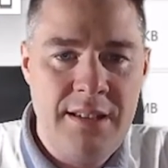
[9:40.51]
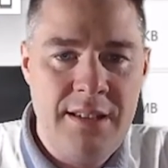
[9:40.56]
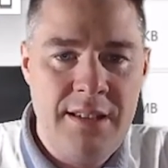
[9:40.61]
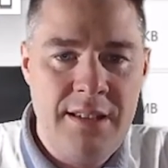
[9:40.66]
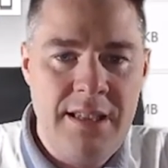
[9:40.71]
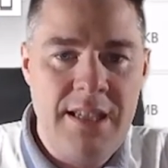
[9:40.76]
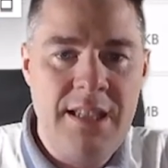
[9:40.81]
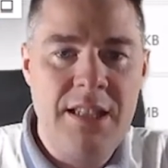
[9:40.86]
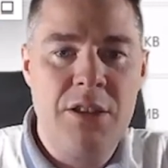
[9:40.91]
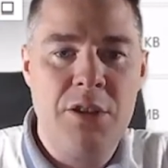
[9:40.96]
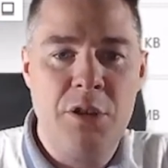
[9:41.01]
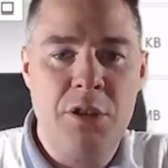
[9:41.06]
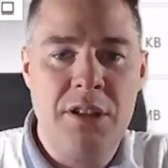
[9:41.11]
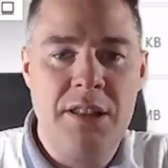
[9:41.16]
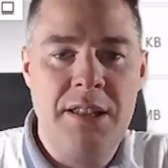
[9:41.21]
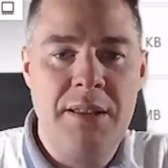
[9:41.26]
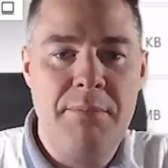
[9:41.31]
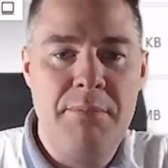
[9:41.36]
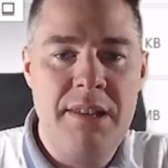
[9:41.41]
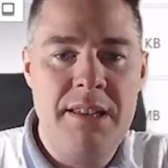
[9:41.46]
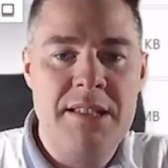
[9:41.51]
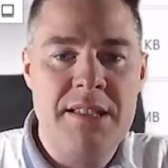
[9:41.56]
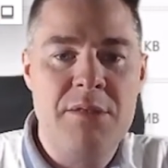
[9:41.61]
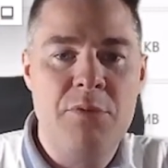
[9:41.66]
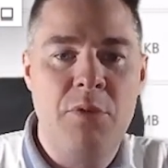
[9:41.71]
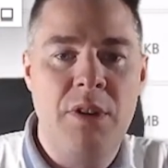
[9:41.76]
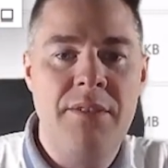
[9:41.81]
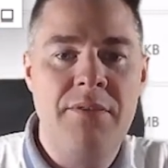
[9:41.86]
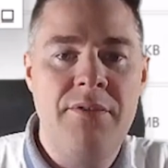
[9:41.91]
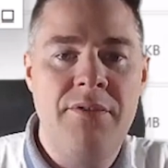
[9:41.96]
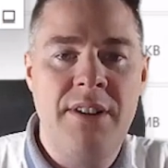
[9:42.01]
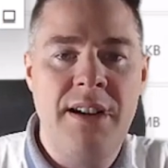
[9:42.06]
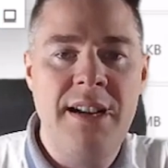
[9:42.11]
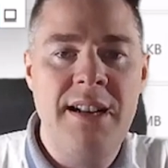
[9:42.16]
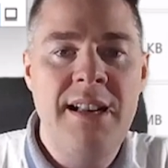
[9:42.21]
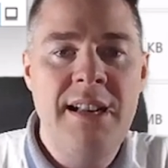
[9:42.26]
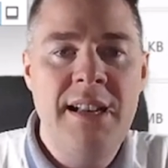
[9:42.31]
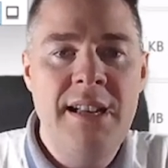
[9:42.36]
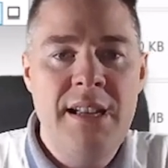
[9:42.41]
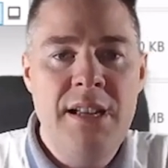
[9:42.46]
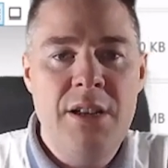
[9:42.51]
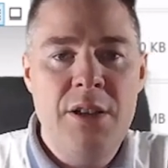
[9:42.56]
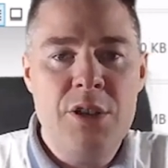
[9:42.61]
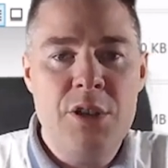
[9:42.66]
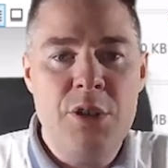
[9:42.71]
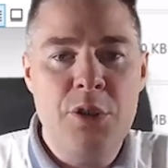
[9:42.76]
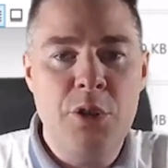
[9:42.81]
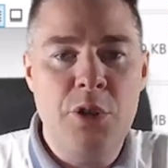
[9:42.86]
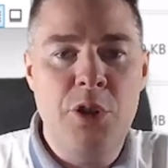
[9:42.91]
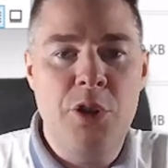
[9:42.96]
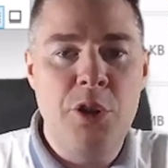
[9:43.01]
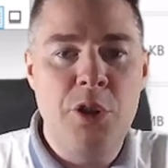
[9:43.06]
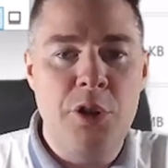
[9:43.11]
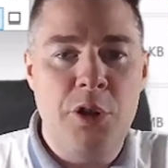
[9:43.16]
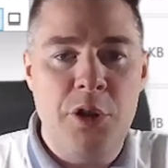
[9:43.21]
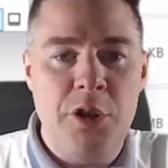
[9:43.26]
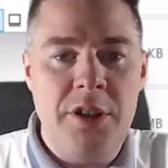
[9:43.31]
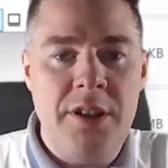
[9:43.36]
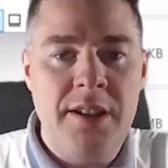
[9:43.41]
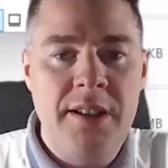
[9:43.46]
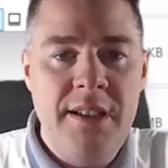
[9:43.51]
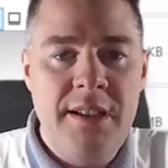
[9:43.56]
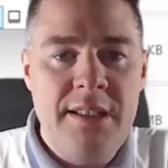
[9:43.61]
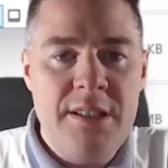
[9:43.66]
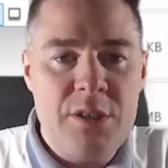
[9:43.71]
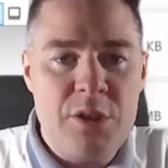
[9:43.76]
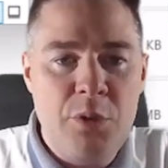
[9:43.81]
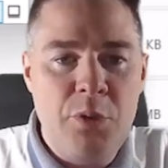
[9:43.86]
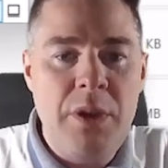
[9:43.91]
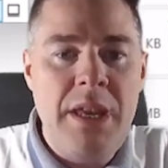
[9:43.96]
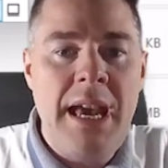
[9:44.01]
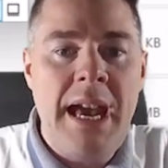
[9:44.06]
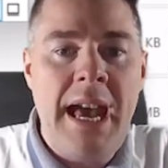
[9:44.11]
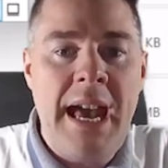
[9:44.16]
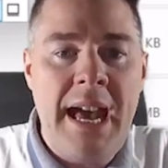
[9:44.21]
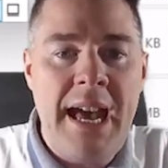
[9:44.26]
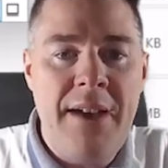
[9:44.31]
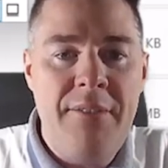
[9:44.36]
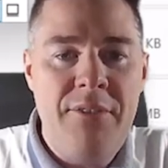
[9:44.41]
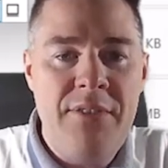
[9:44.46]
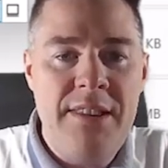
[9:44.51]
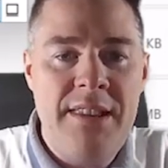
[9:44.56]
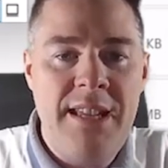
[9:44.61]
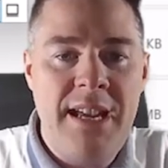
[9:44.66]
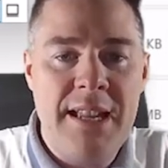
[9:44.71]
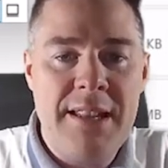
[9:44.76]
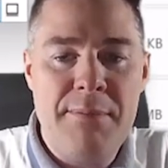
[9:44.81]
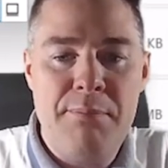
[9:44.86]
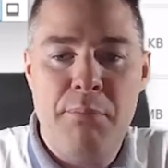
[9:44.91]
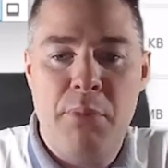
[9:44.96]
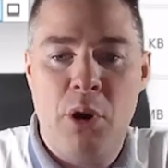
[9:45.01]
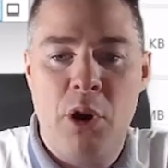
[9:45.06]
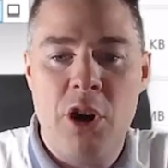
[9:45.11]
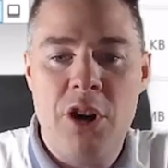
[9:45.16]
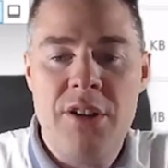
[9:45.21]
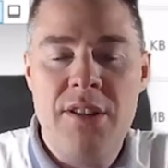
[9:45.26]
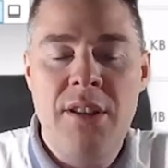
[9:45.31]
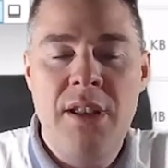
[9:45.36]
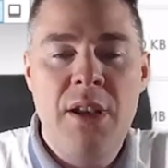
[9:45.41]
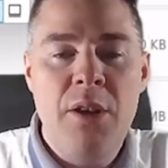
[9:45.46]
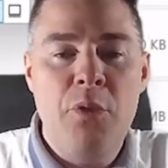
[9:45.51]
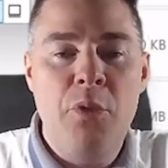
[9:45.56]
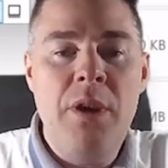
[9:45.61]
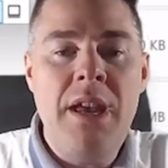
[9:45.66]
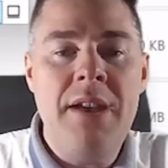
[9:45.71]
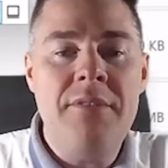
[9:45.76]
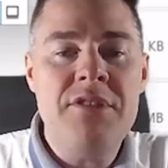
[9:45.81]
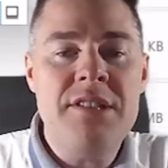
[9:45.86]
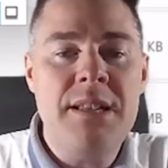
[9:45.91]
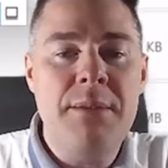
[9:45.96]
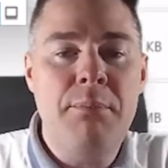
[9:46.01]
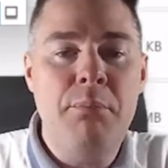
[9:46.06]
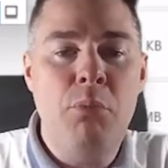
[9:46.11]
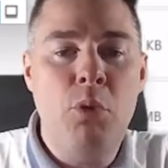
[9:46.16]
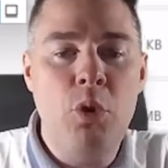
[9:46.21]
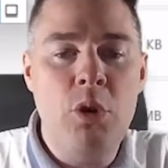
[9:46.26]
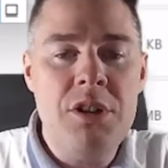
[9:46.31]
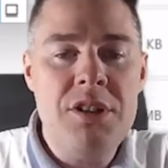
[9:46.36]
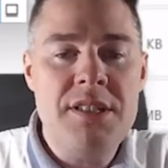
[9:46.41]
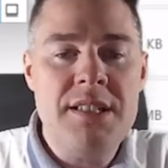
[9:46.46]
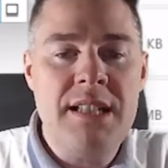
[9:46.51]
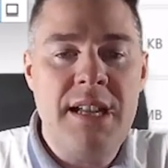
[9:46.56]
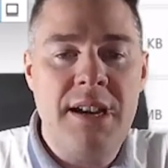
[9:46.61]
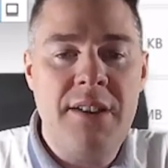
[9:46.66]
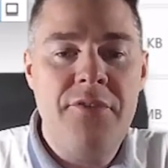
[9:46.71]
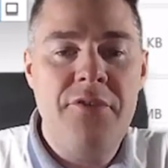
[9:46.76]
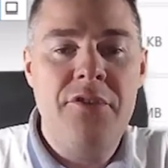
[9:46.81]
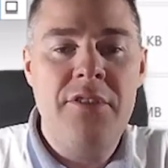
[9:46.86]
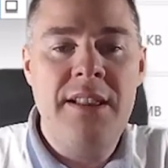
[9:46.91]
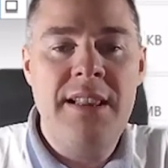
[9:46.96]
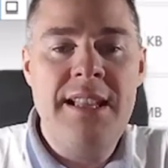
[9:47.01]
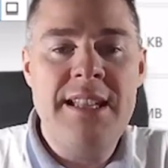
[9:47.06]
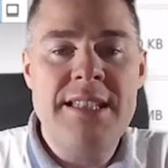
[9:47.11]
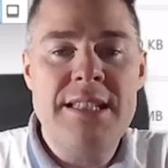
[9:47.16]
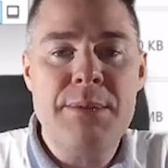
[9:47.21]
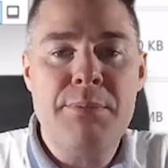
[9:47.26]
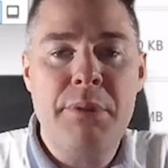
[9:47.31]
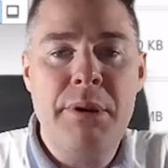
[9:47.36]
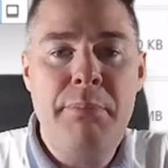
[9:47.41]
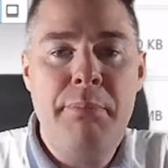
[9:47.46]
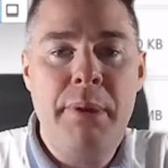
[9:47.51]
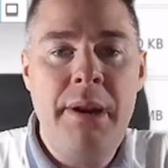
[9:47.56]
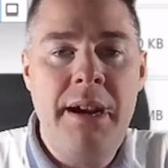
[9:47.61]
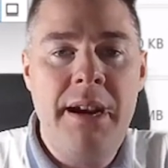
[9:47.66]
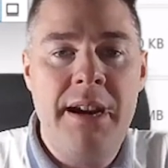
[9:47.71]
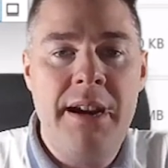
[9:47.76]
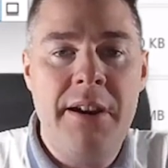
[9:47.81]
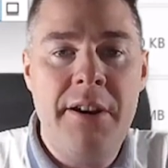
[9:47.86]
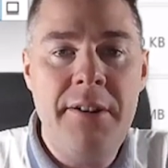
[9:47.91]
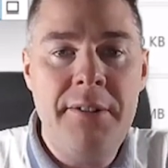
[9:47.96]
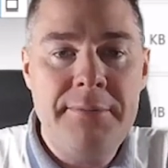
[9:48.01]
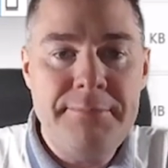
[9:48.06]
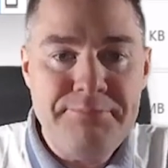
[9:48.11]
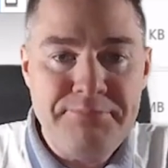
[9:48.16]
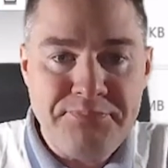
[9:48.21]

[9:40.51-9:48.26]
It took the PS1 file. So good. So we have that part. We have some more stuff. Let's prepare.